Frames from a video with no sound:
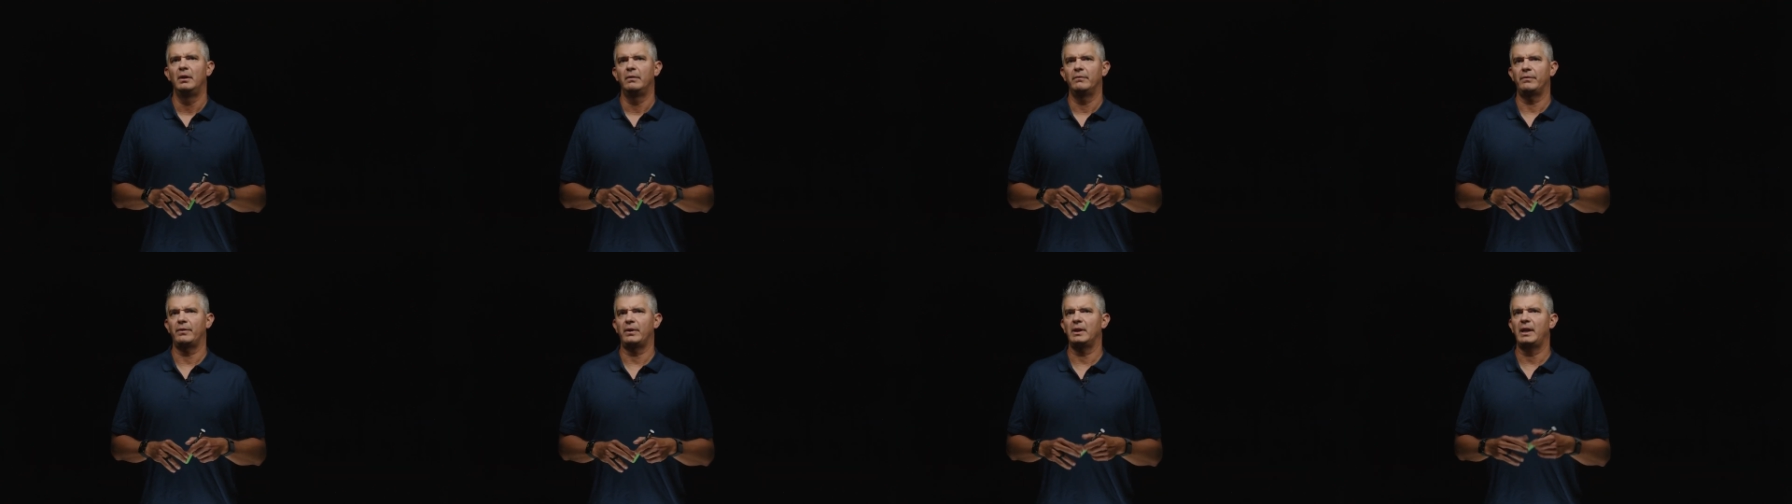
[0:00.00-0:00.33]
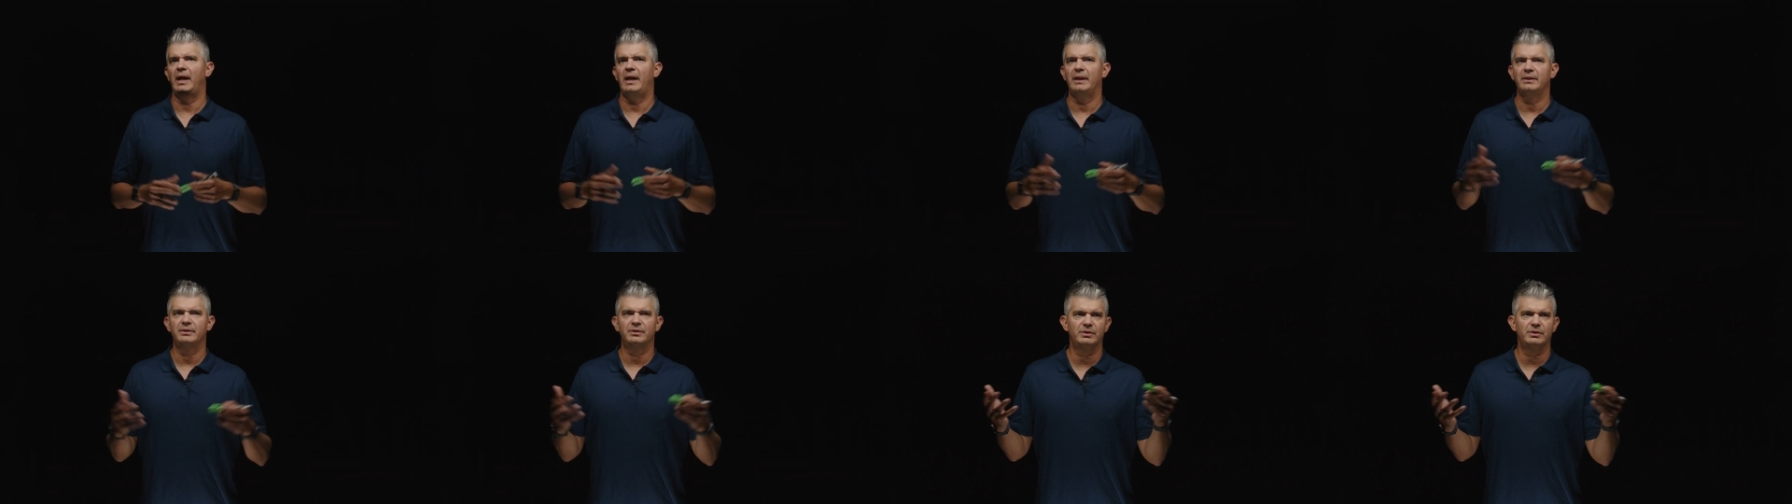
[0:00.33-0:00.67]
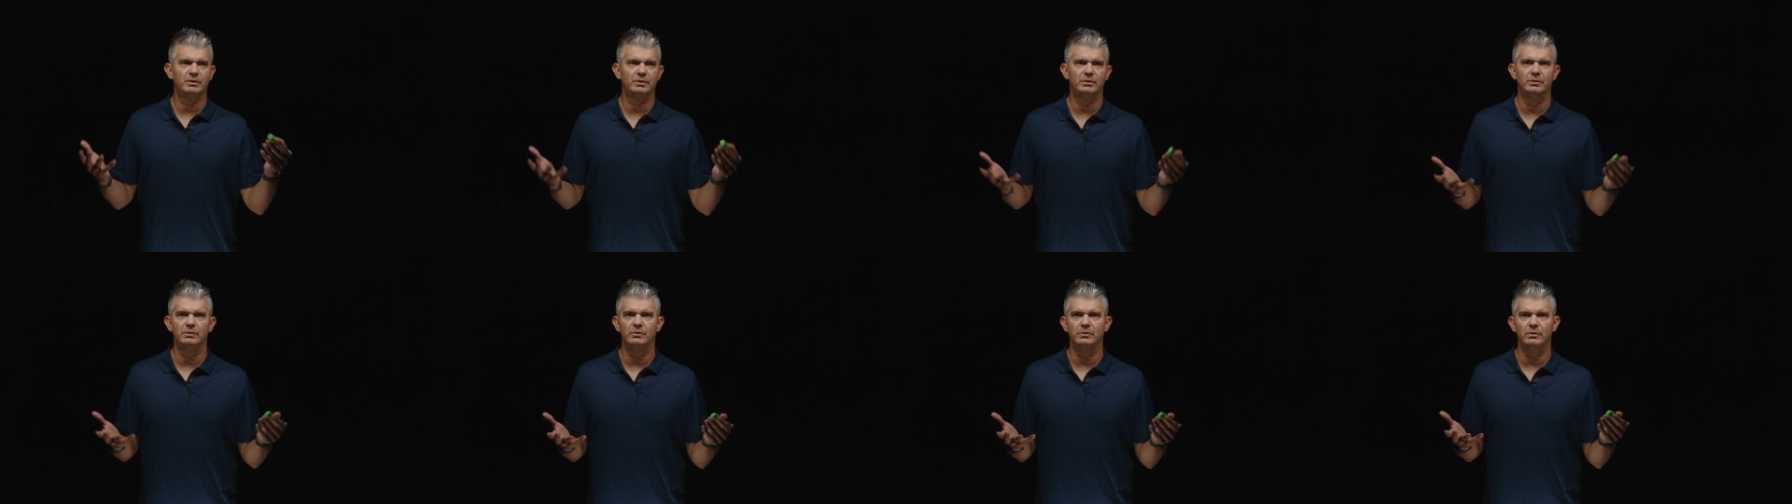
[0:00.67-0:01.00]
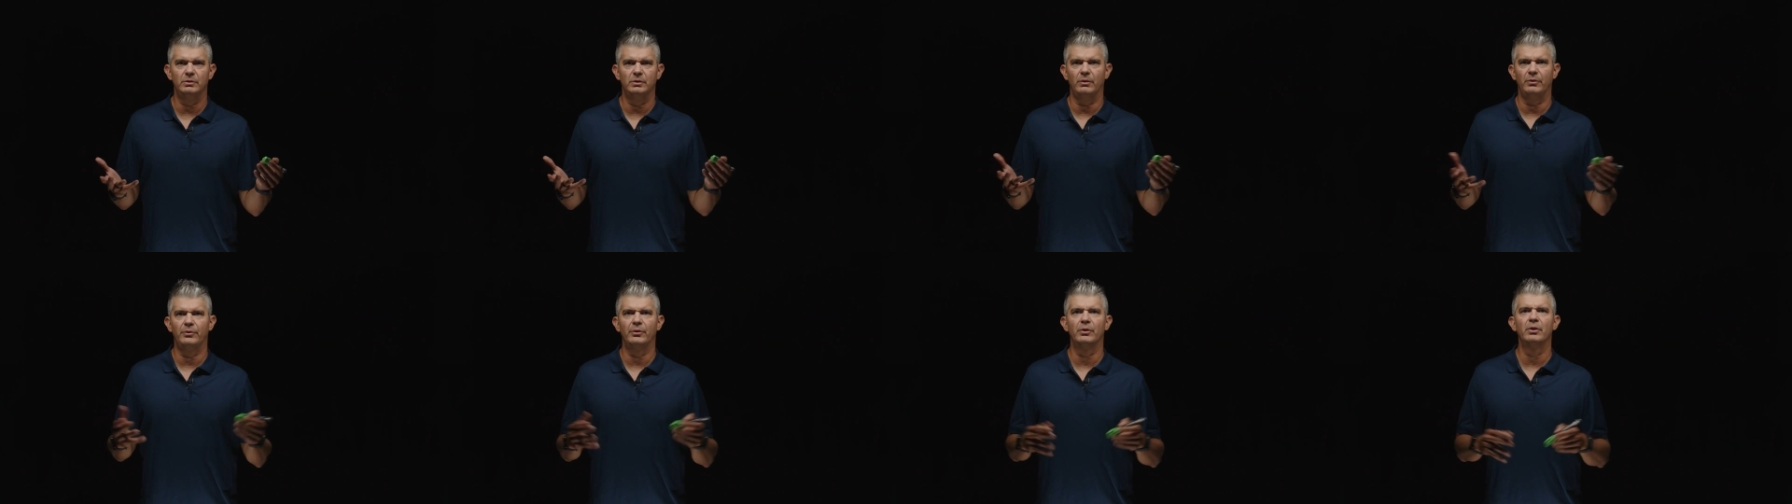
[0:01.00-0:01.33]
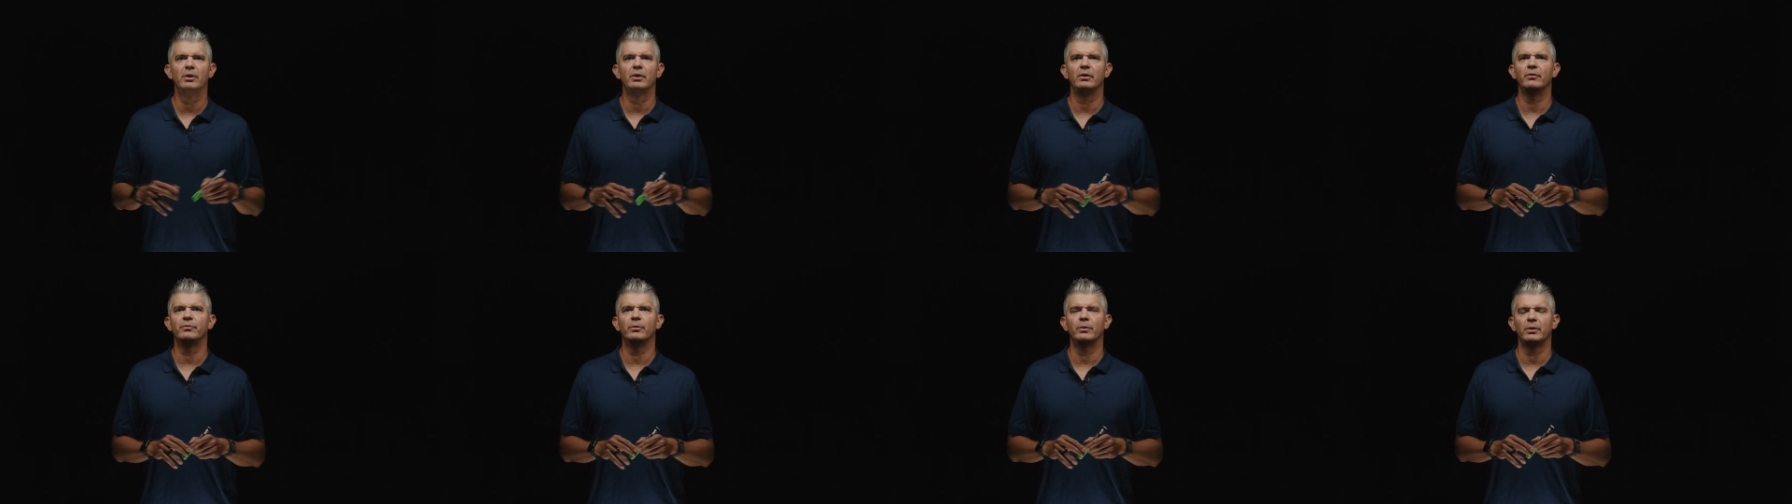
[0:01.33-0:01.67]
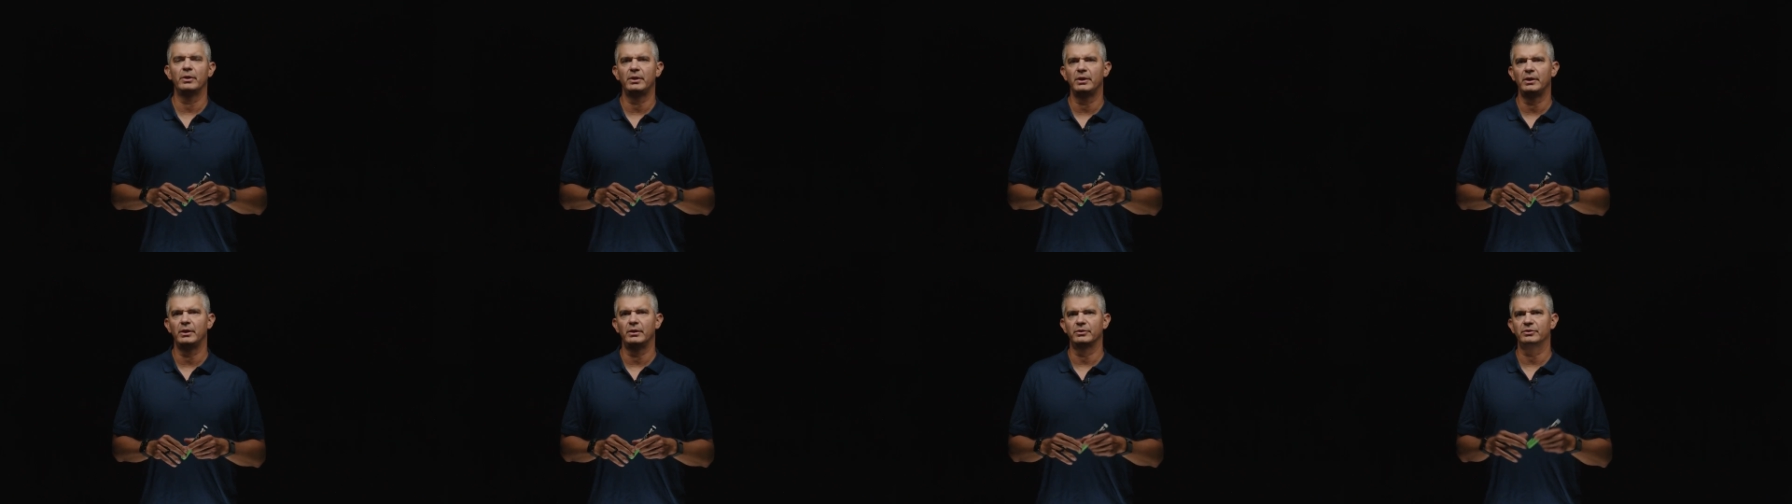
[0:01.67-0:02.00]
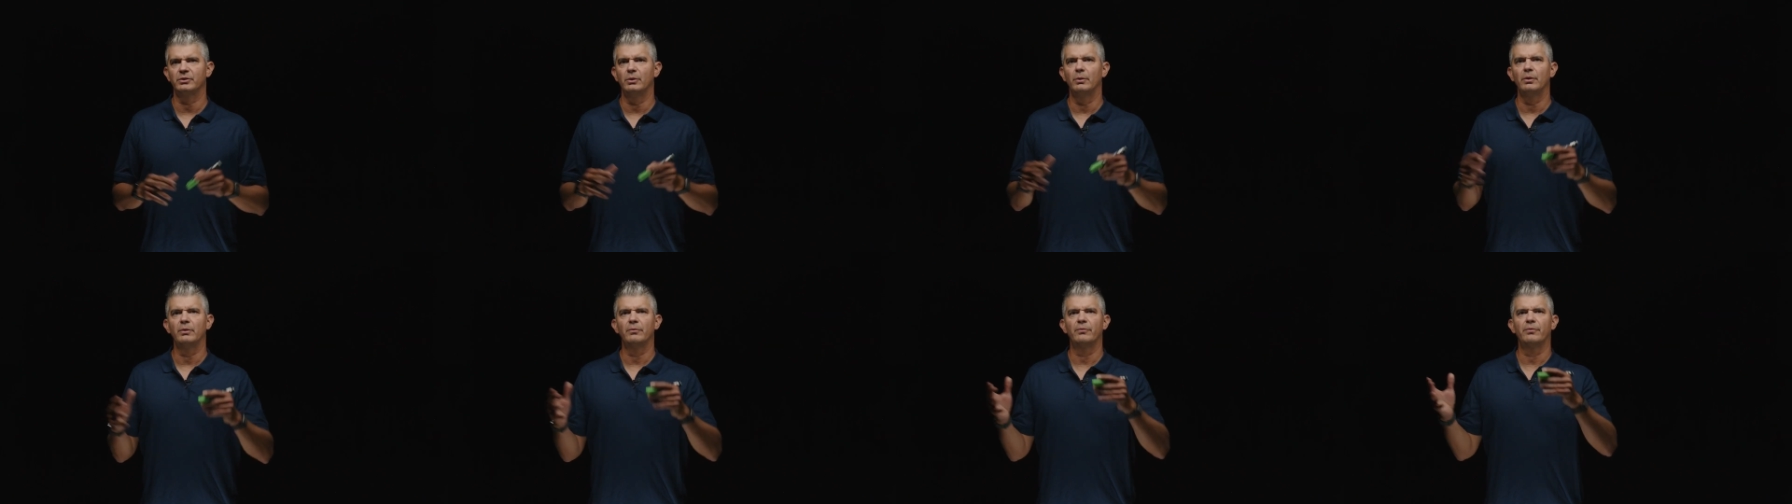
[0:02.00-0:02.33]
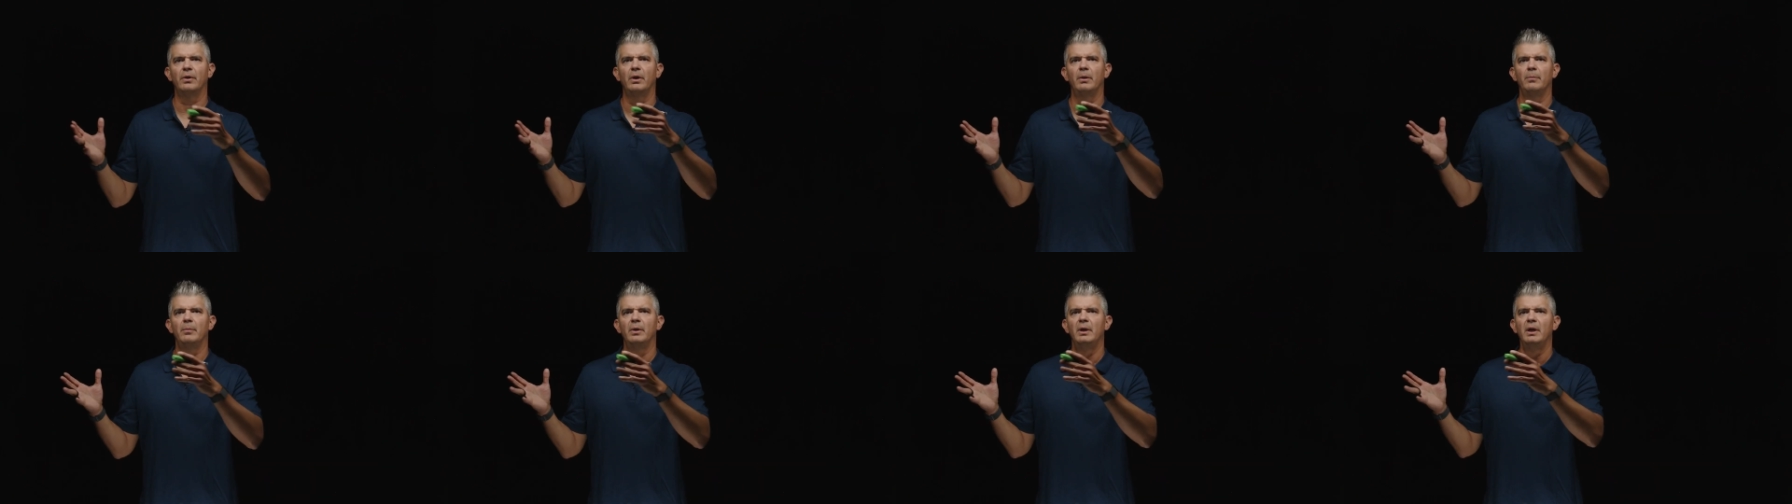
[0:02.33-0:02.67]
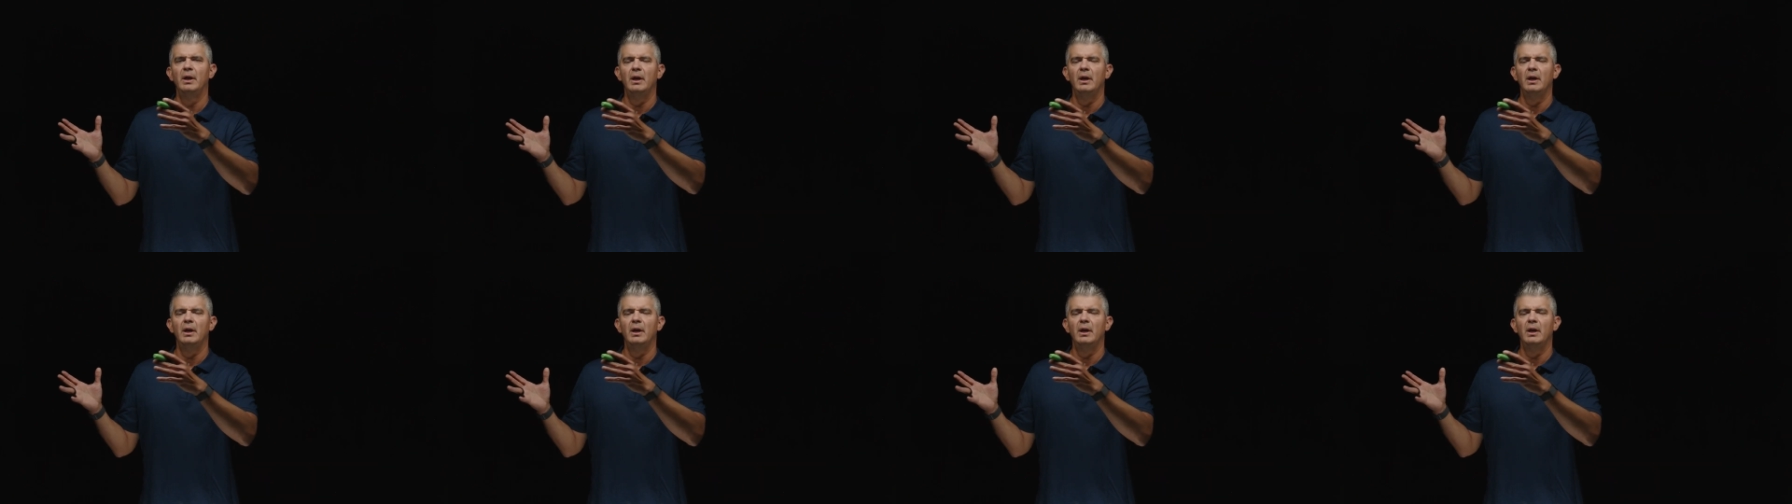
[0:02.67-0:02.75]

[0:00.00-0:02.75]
for the last 30 or 40 years, going from